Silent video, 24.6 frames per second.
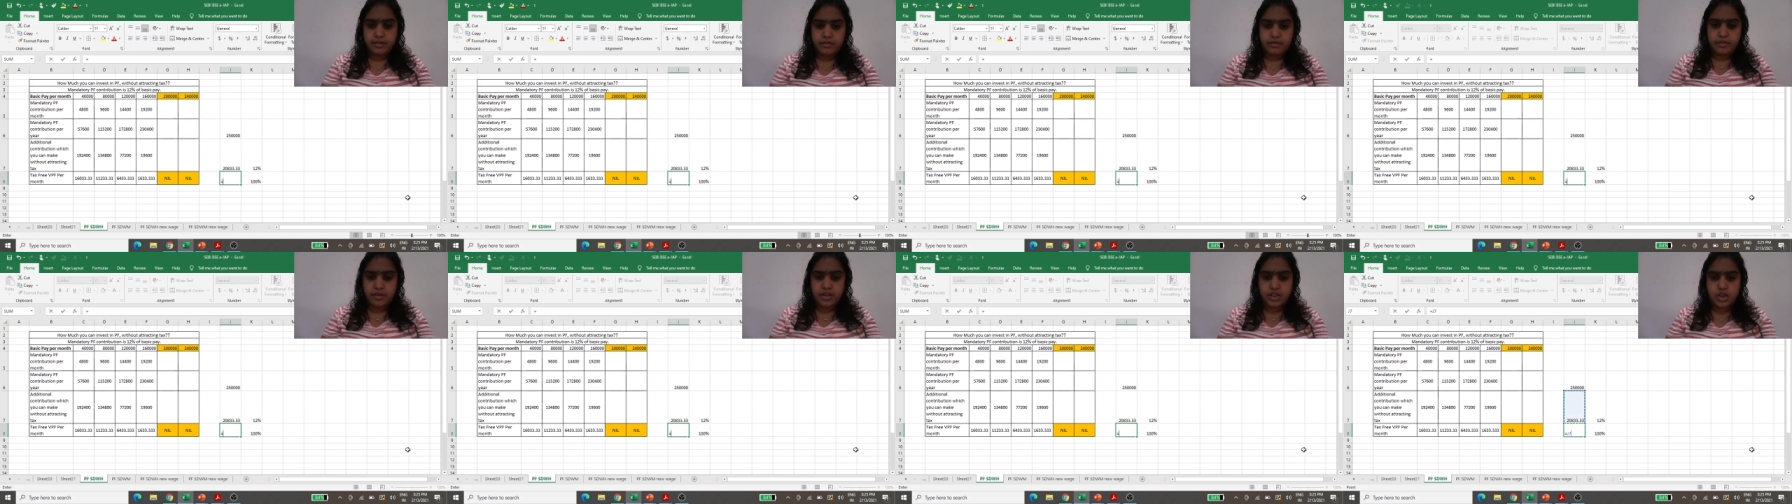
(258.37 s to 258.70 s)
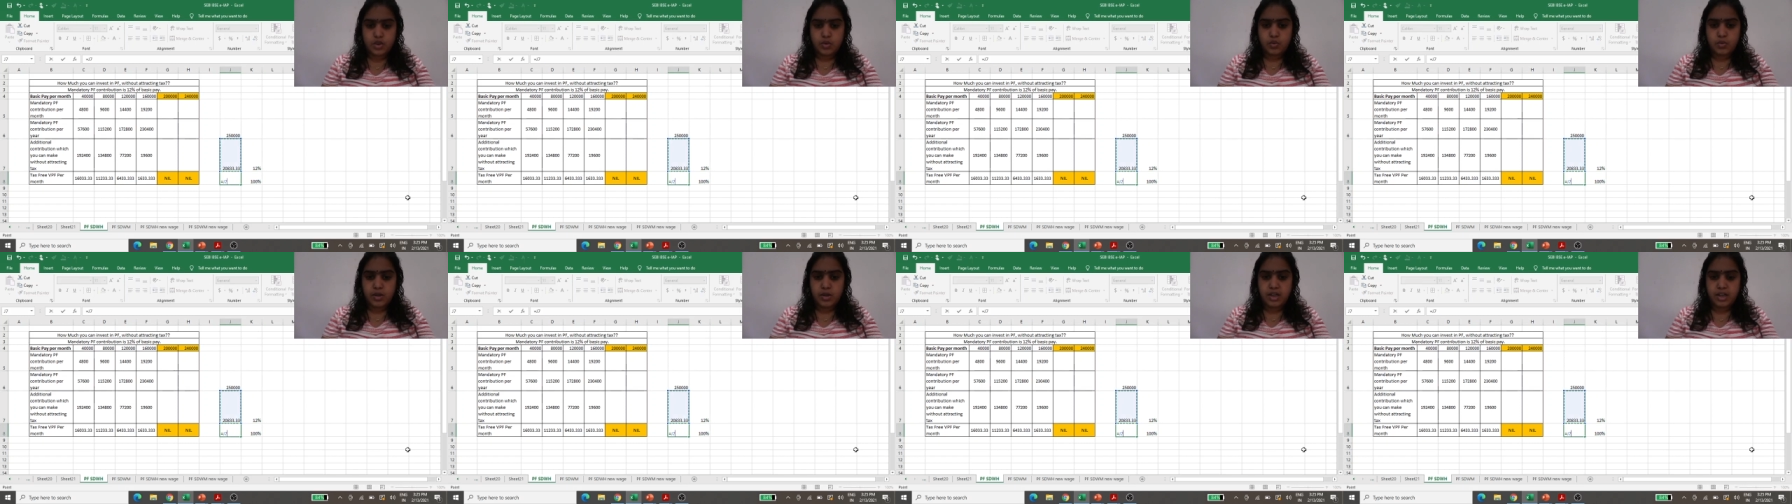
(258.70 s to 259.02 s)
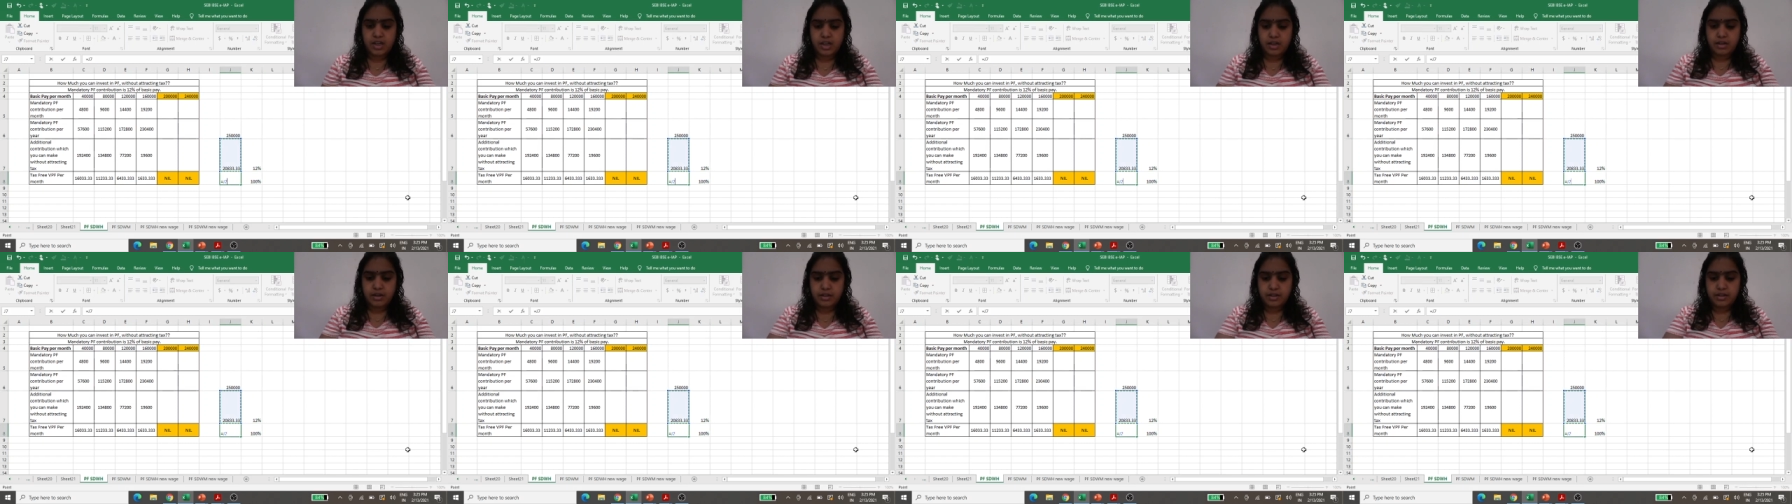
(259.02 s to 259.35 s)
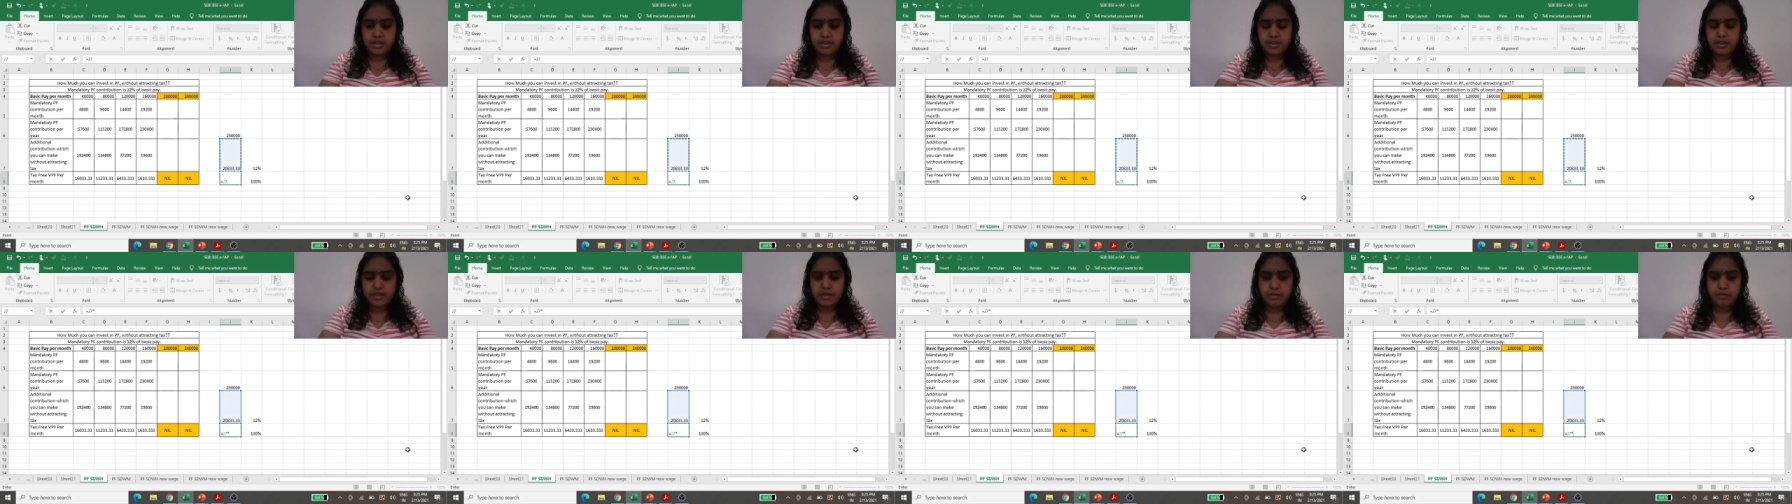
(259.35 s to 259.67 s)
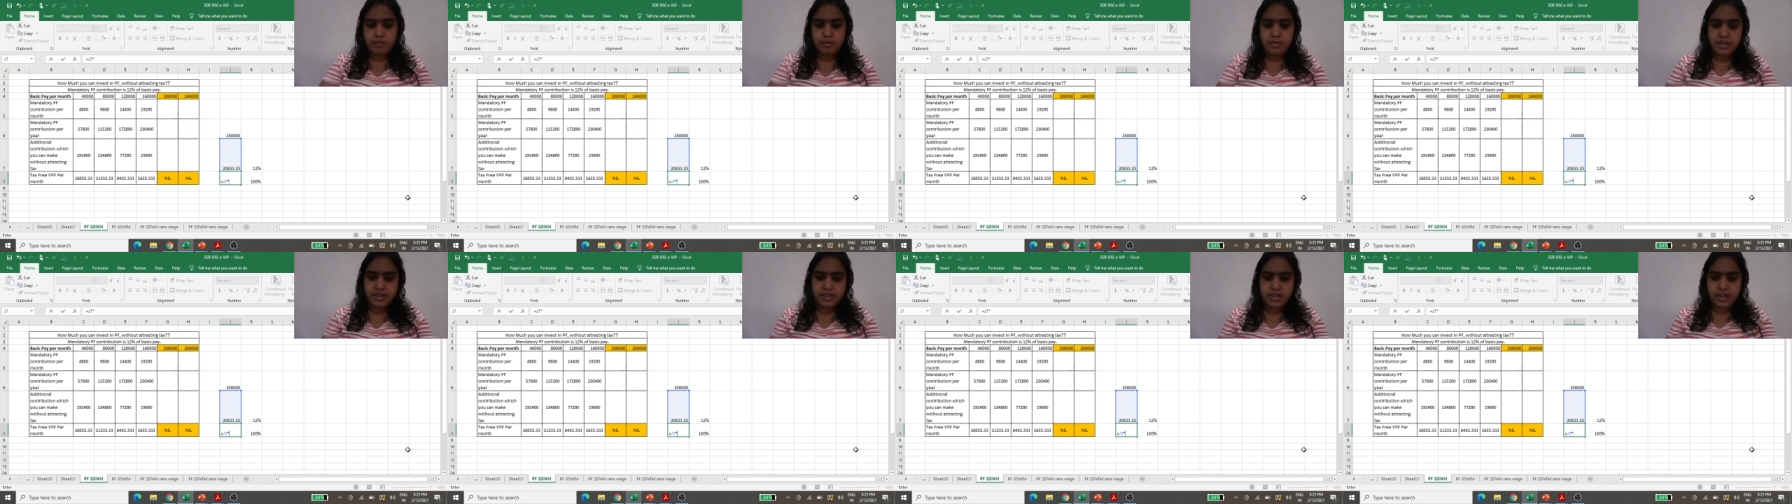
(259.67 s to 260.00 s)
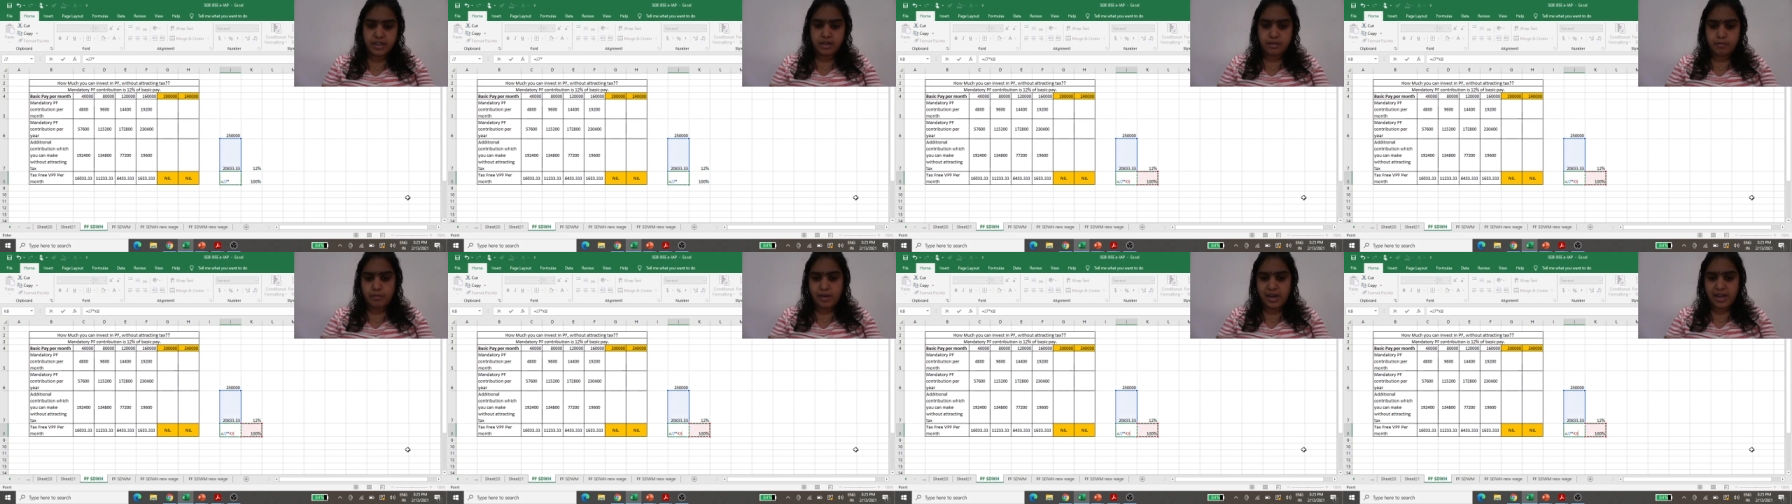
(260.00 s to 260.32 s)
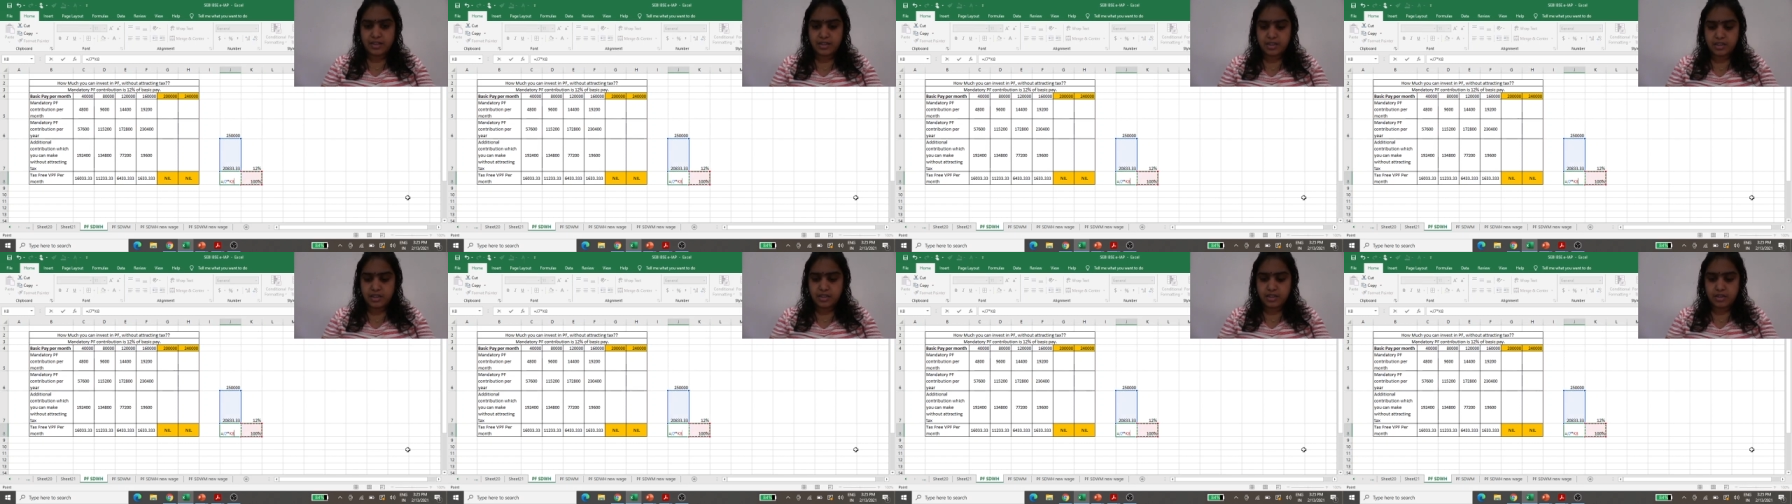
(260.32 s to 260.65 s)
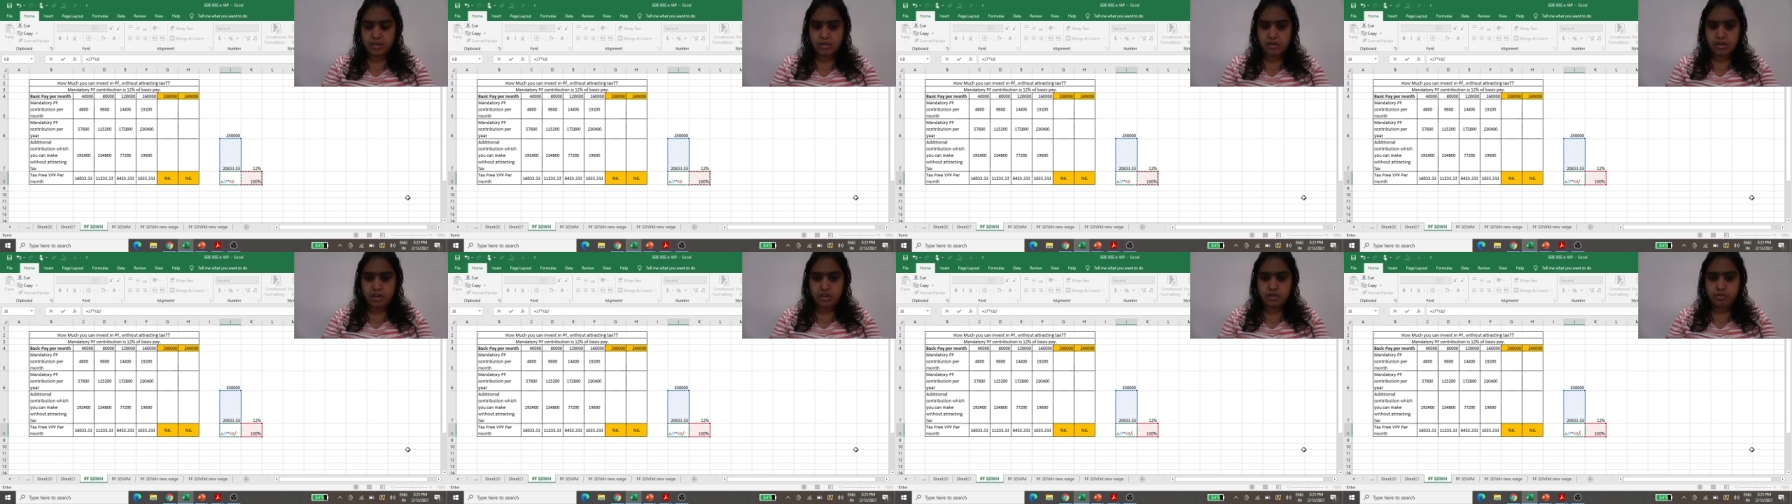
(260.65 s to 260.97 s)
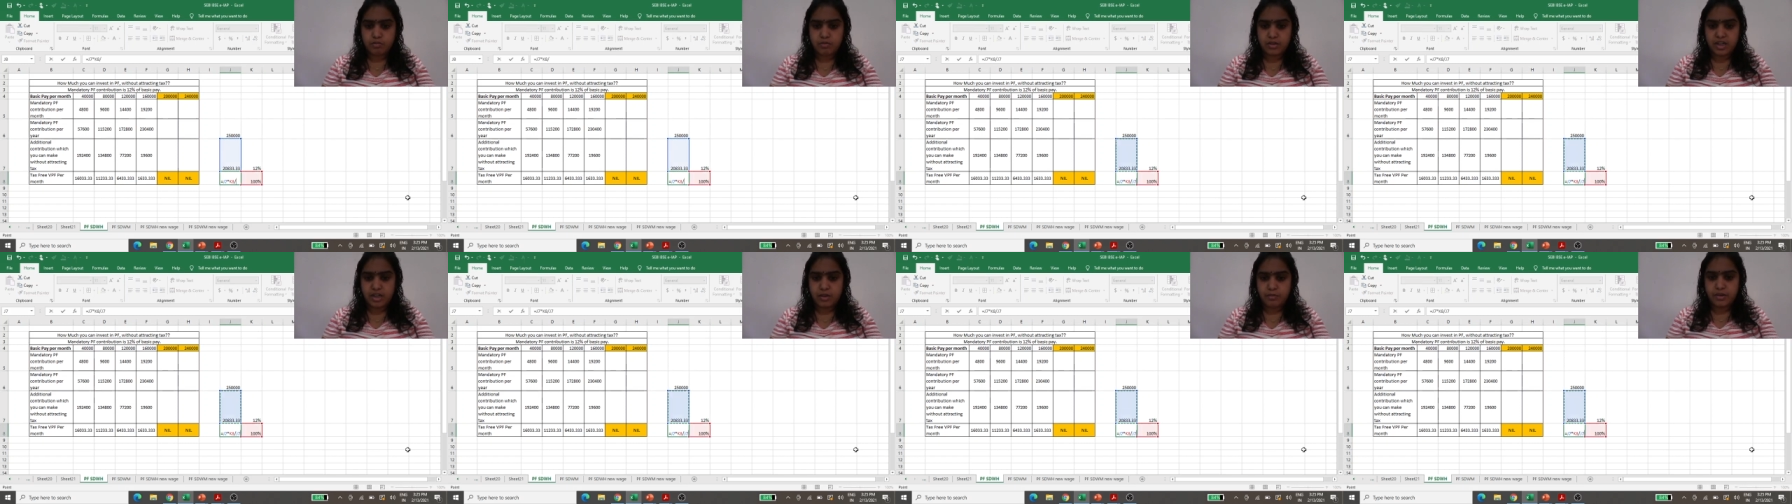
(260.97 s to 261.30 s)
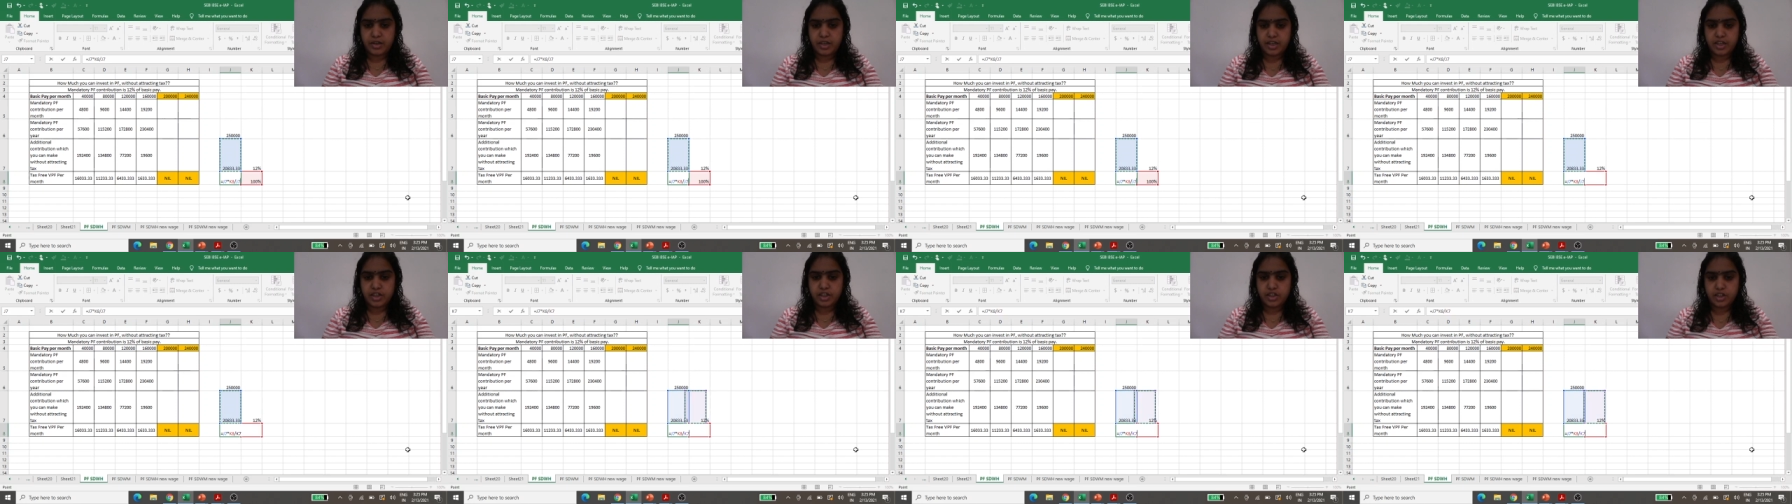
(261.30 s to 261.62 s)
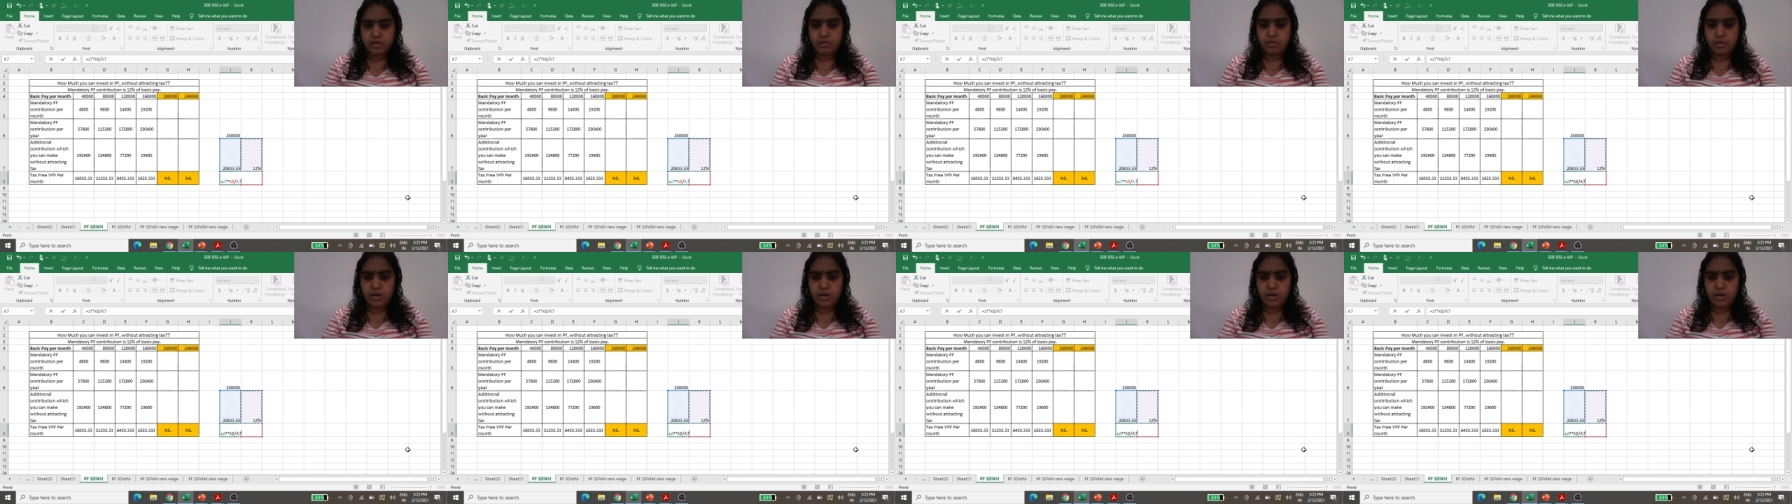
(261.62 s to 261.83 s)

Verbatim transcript: which will uh, this is a basic maths cross multiplication